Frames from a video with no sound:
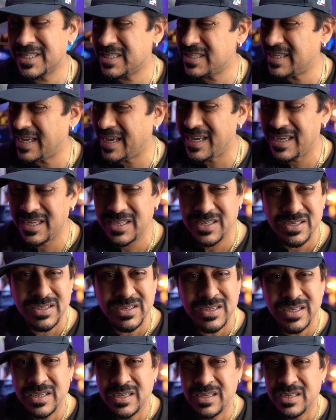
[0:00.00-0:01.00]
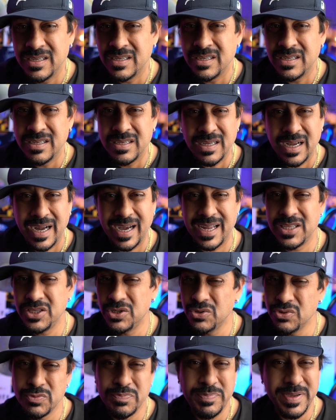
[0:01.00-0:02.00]
estate, how to
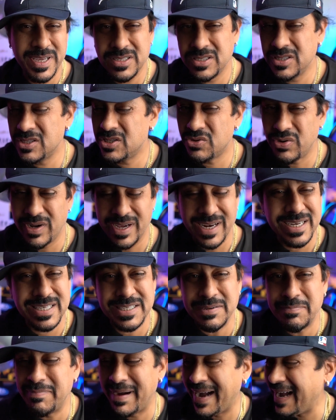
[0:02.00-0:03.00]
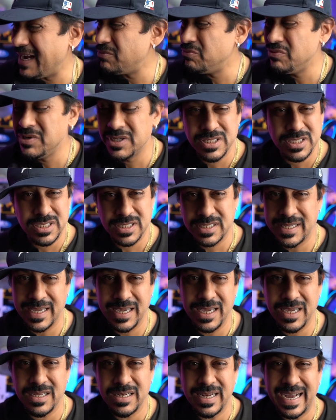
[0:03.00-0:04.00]
use business credit to buy real
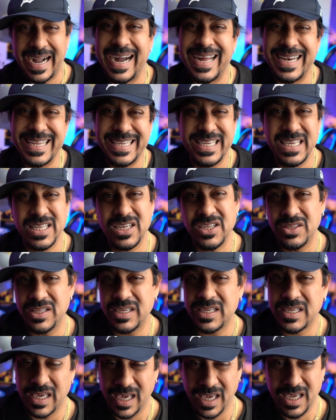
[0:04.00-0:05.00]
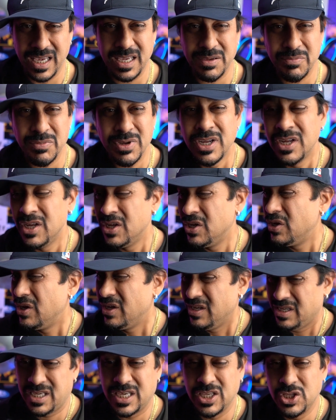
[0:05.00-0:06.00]
estate, how to get in the game.
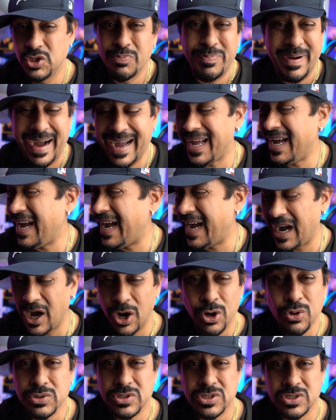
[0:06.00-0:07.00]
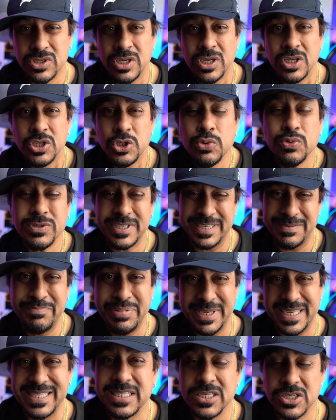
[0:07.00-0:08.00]
Can you buy a house using
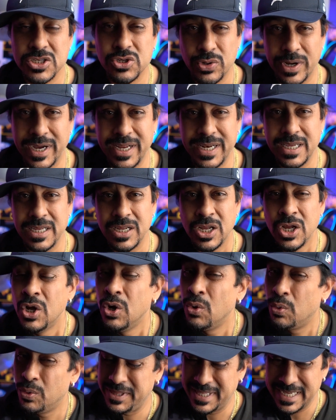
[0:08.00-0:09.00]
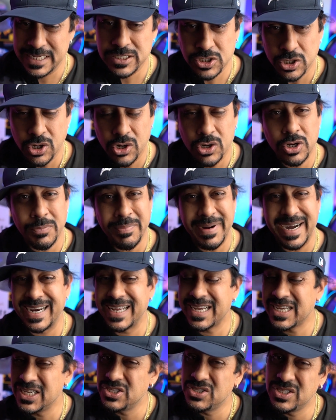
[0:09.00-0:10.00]
business credit? Well, let's talk about
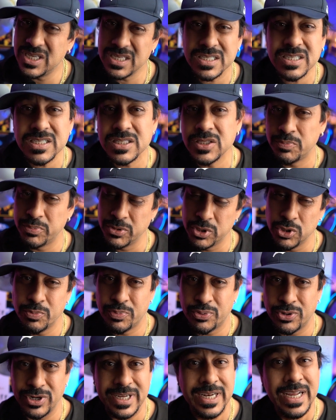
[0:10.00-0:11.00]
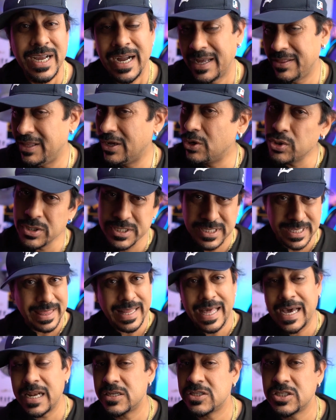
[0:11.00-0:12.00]
it because this is the blueprint. I know there's a
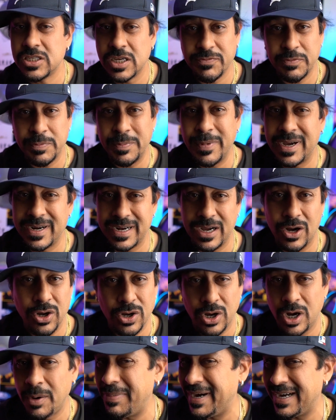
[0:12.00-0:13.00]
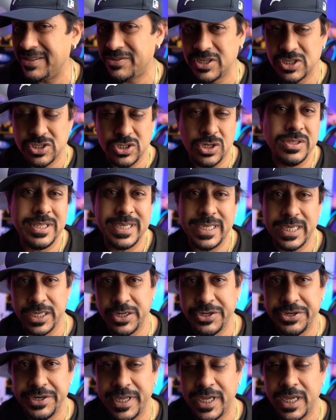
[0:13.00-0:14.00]
lot of stuff about this on the
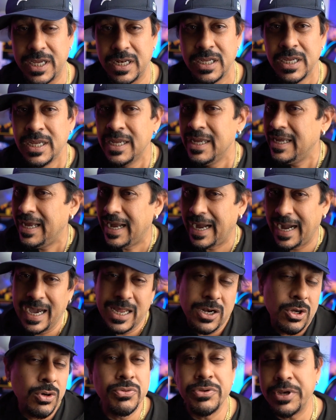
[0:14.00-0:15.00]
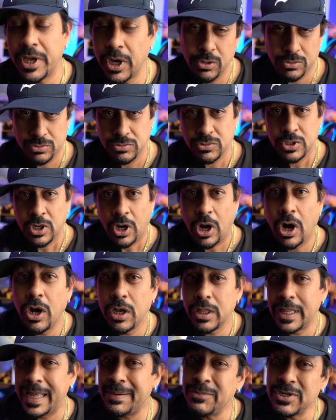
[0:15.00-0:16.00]
internet. I don't know.
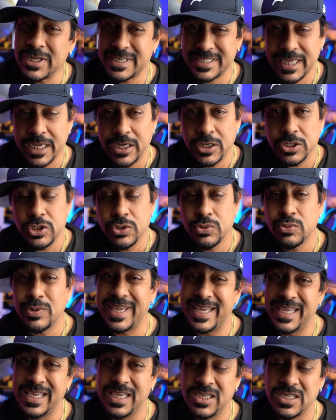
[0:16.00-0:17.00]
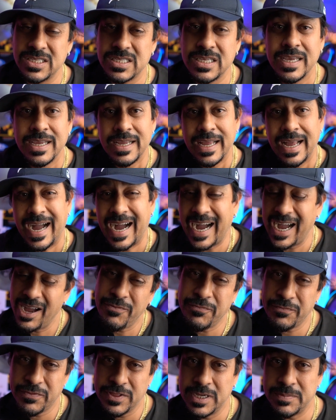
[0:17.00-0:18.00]
All I'm gonna tell you is I
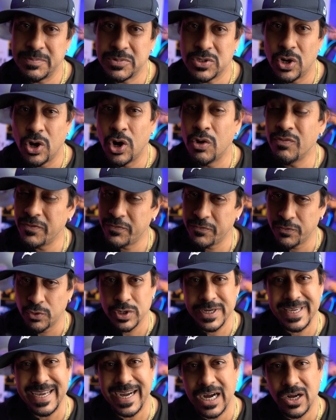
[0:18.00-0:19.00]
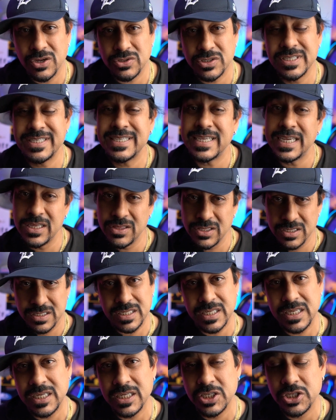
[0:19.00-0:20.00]
flipped over 40 houses in the
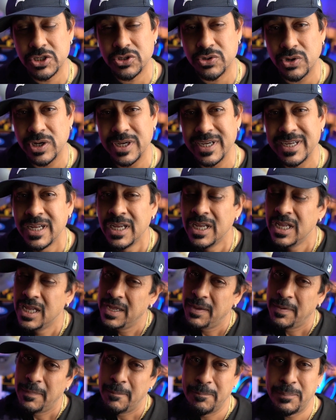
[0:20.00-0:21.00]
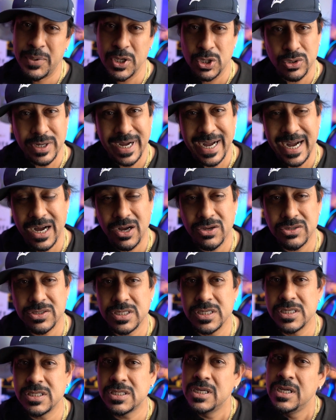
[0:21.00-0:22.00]
city of Detroit, built
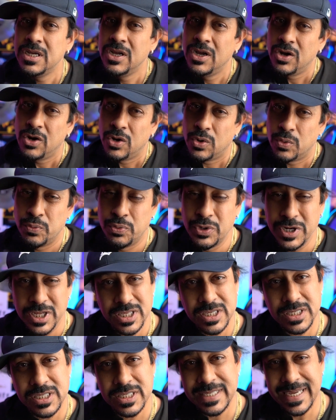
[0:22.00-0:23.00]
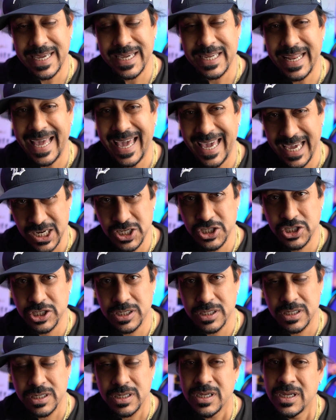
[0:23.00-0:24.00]
houses, real estate
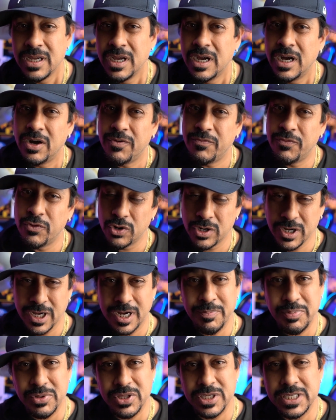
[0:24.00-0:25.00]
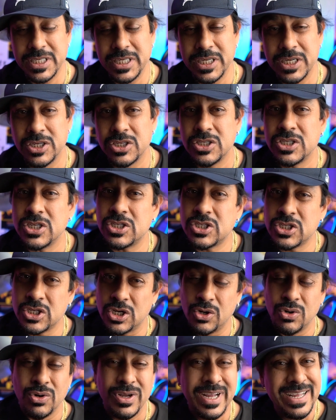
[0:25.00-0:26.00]
agent for a couple of years.
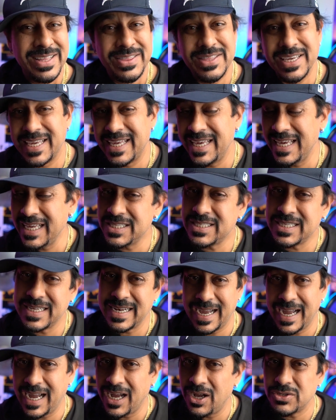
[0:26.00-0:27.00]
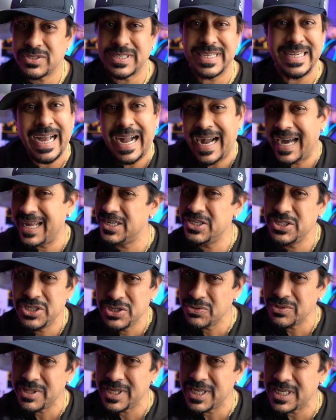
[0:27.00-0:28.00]
So the ins and outs on how to
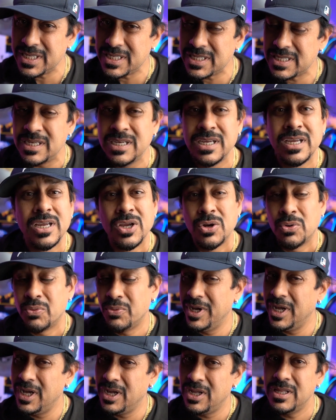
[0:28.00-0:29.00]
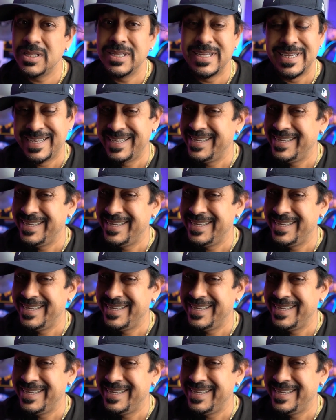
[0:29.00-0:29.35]
do this, well,